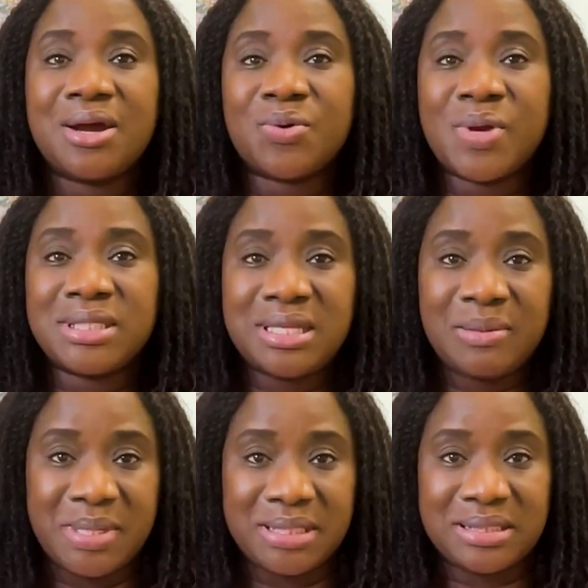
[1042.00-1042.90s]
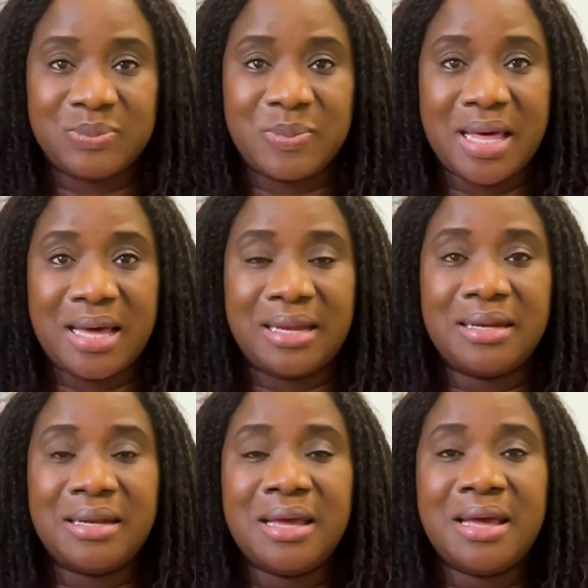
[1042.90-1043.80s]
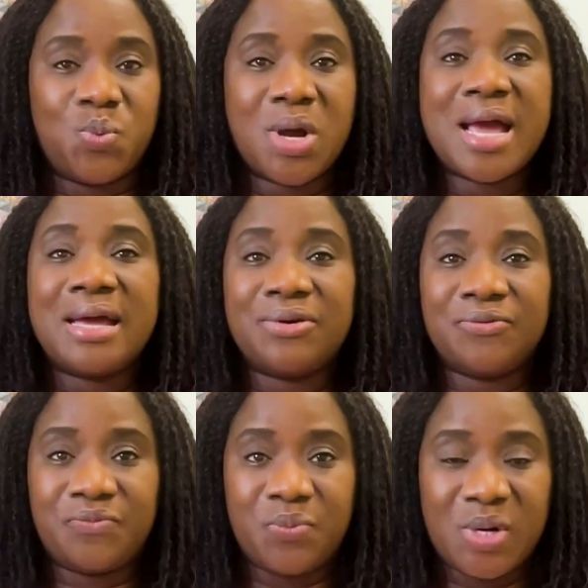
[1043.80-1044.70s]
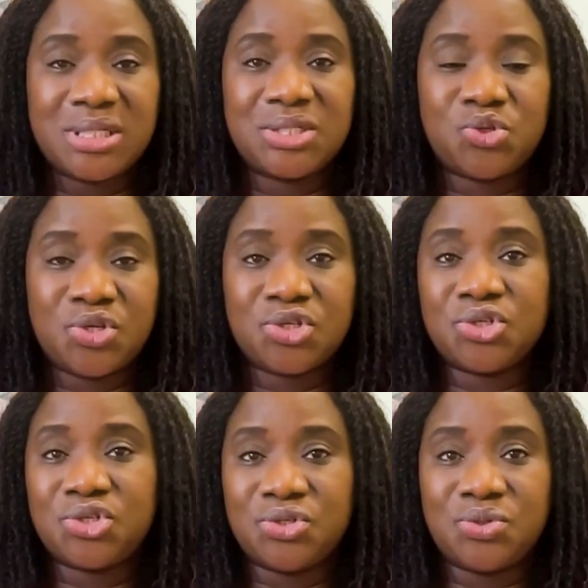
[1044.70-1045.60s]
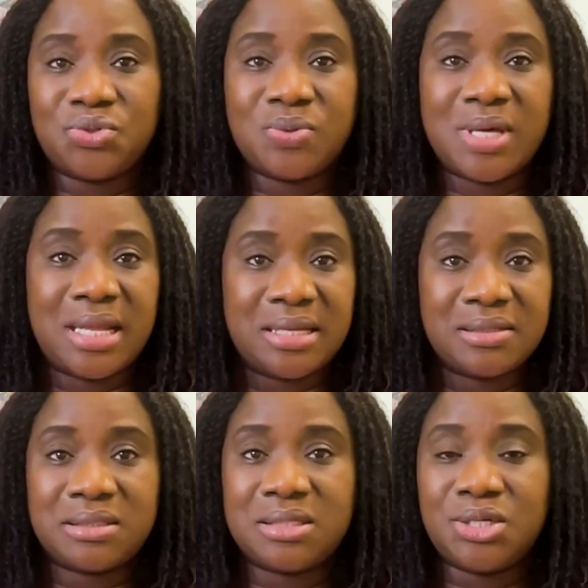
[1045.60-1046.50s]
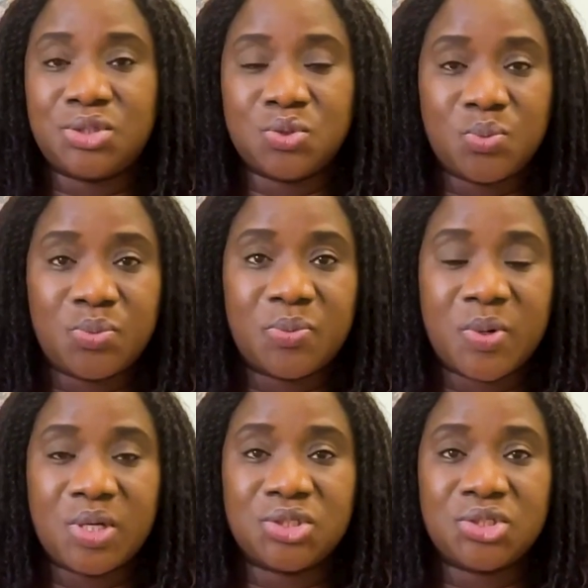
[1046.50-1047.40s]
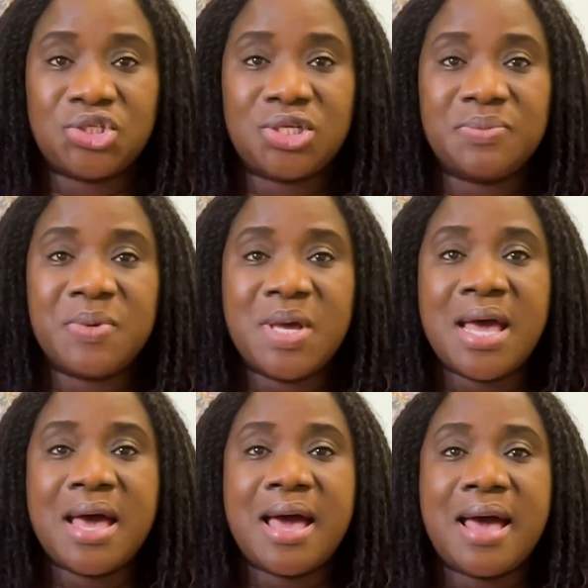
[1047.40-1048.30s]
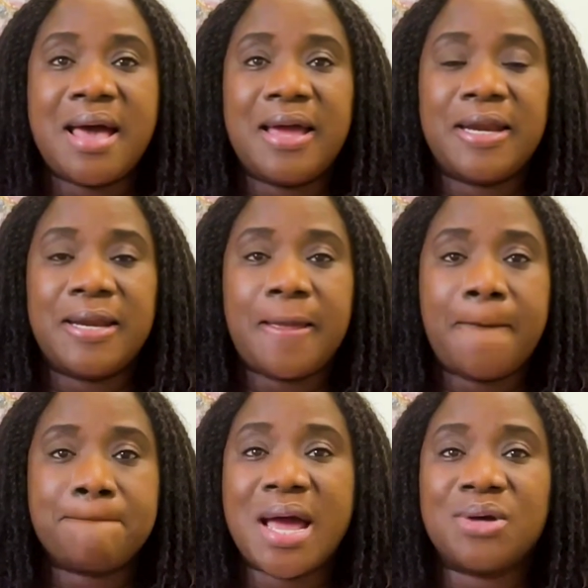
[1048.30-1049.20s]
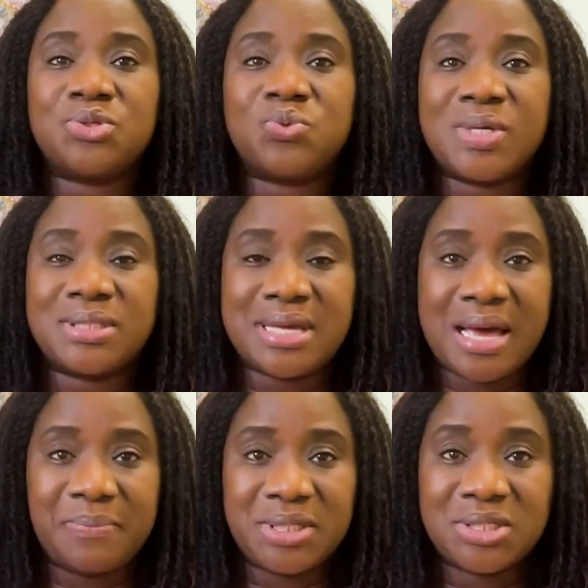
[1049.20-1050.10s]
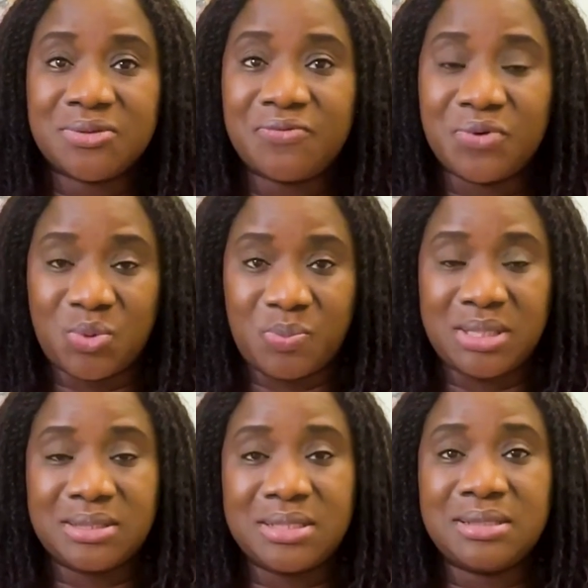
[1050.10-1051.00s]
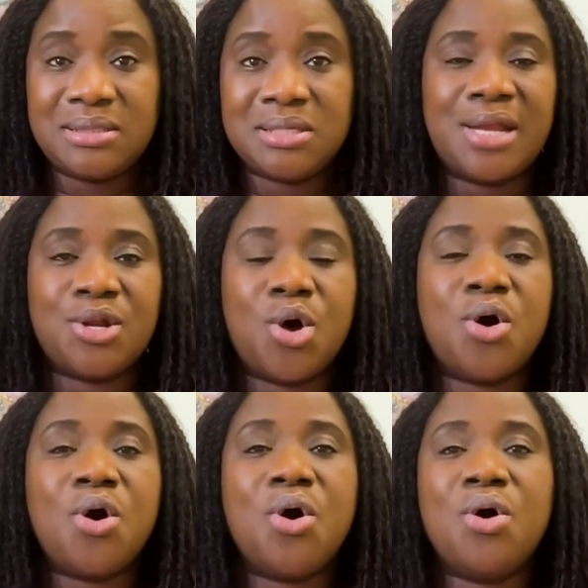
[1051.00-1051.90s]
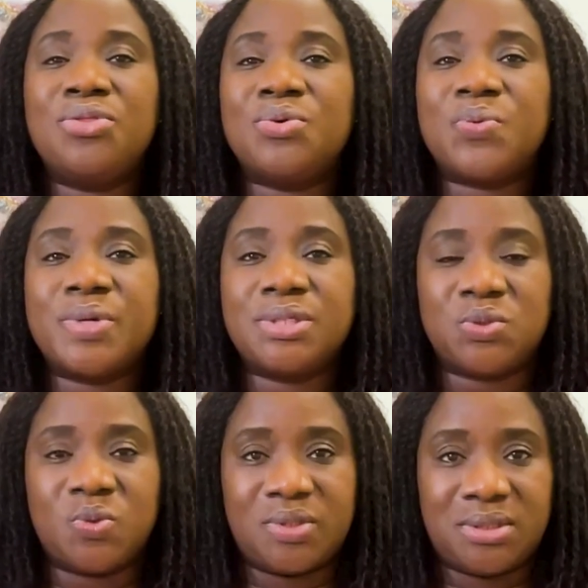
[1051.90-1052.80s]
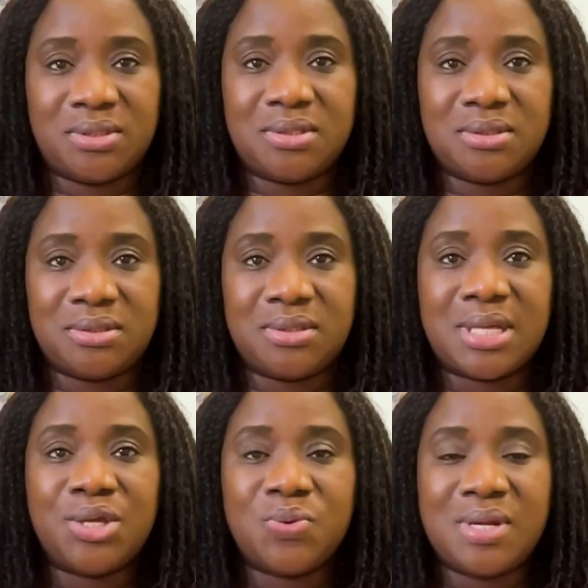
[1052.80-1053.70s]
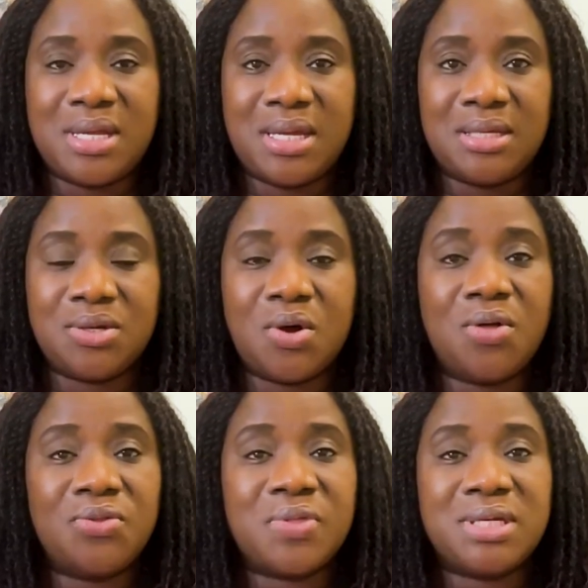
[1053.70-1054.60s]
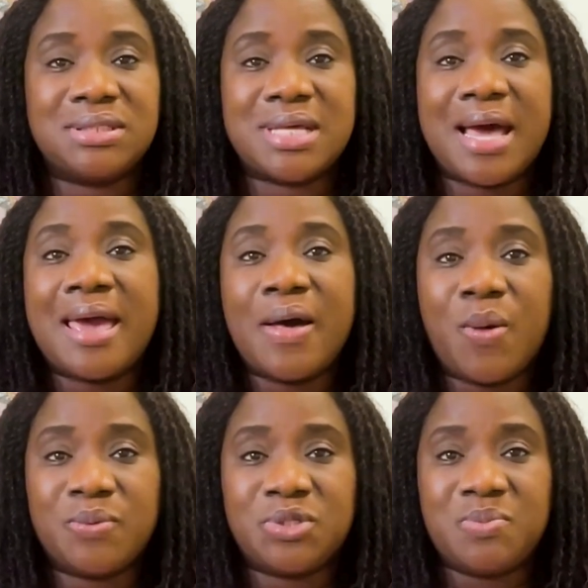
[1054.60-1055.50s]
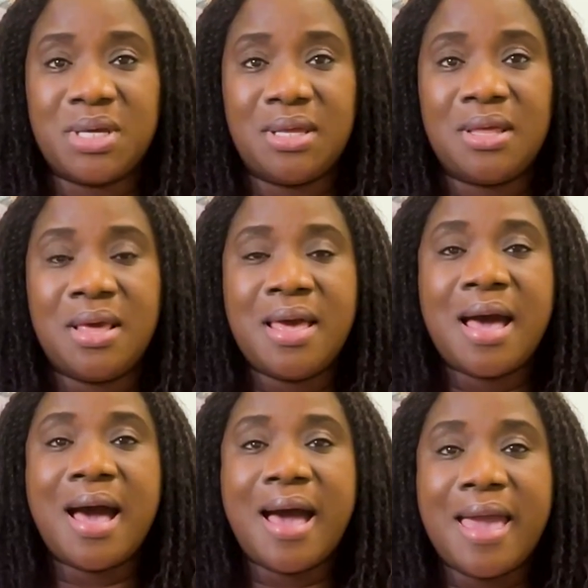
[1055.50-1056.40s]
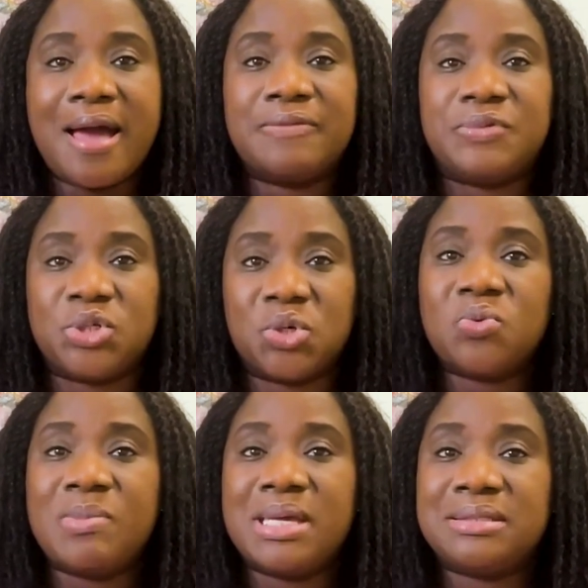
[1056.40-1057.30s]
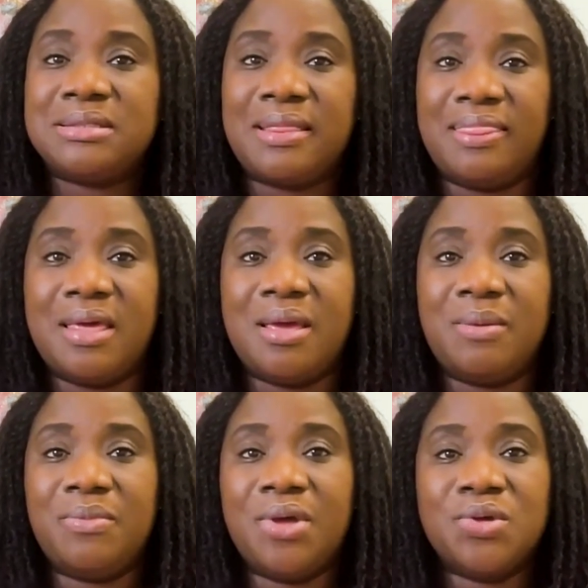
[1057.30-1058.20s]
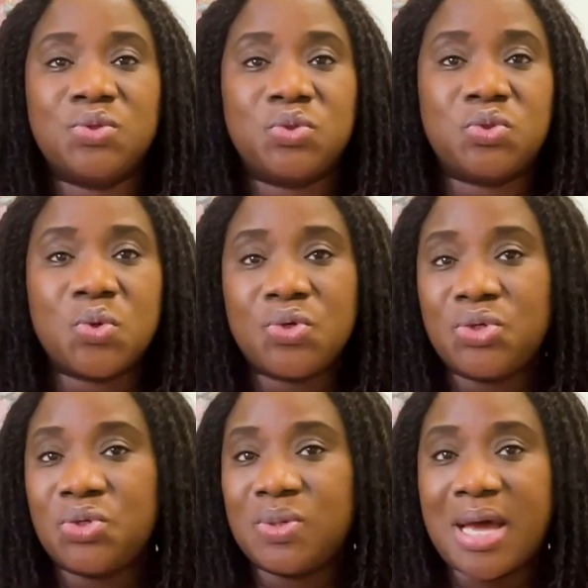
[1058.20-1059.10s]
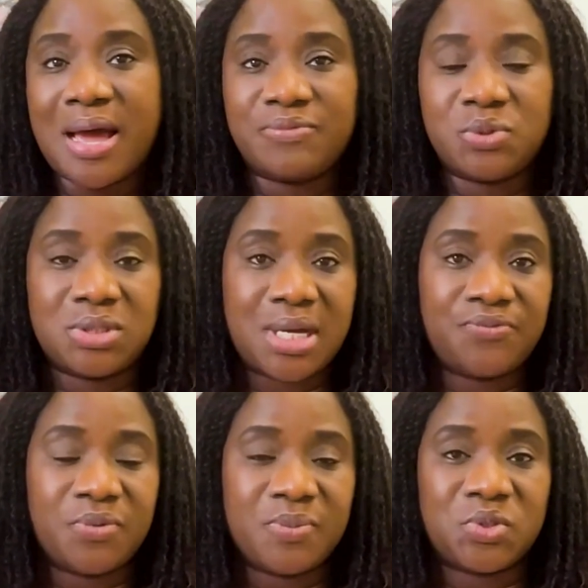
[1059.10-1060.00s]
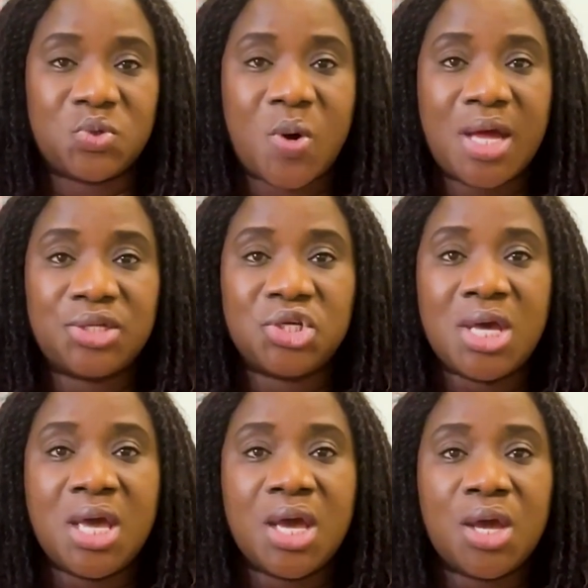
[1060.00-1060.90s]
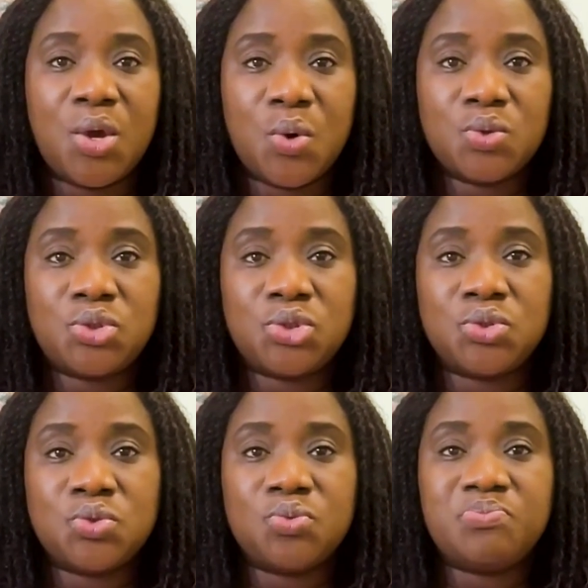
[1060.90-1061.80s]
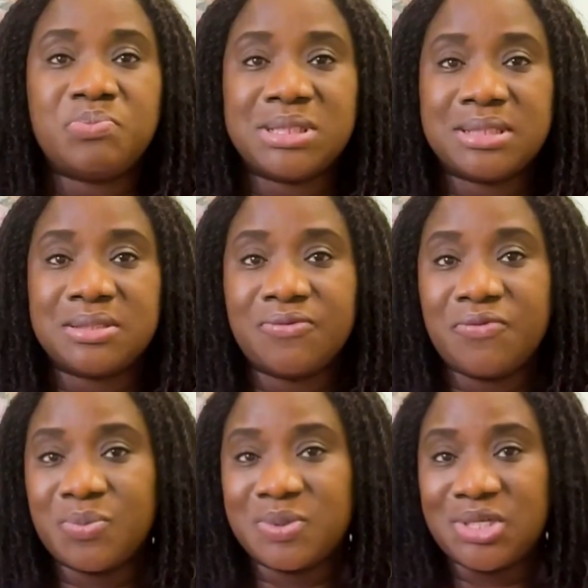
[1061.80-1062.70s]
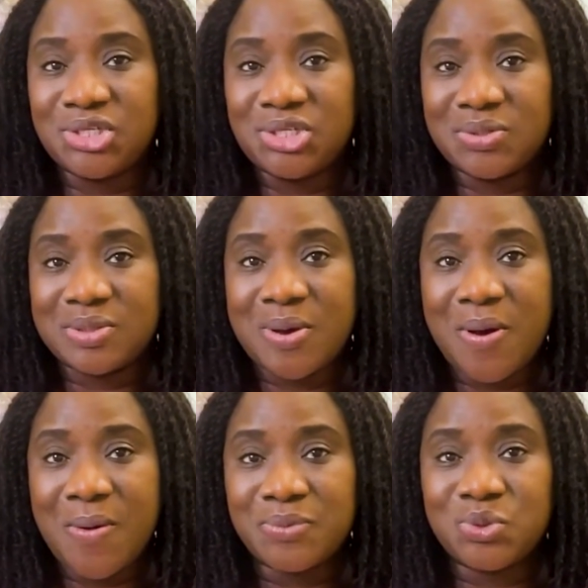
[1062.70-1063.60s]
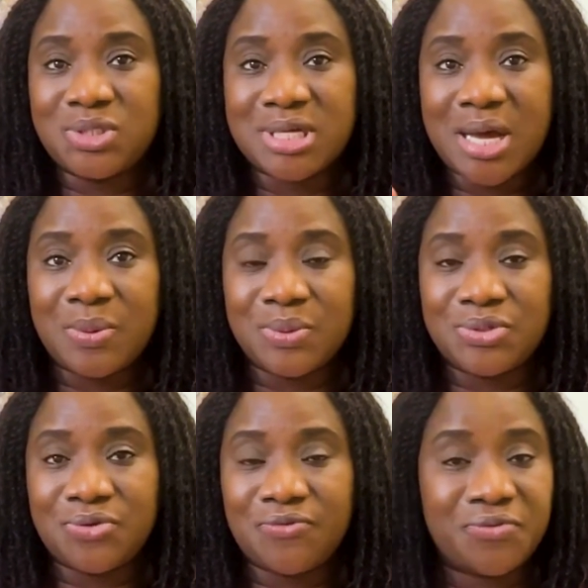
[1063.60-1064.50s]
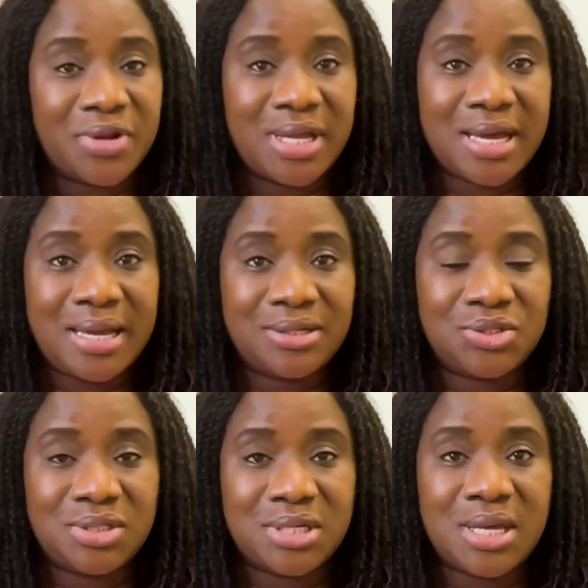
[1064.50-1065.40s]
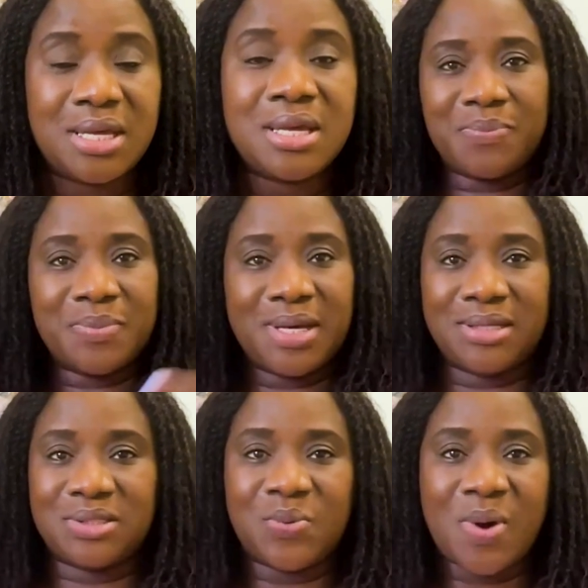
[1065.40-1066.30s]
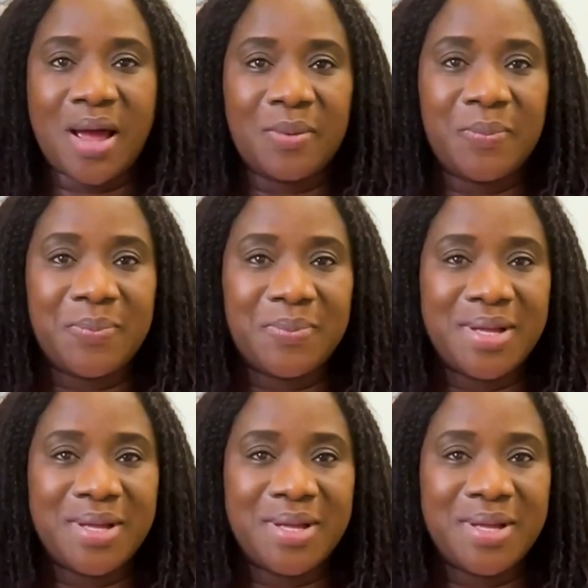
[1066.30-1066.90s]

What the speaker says: creating a business plan, what kind of registration should you do, LLC, sole proprietorship, and how to raise capital for your business, and all the resources that you need, all the things that helped me. I have documented them so you don't have to start from the scratch. Go to businessofhomestaging.com to download your free guide today. It's a wrap.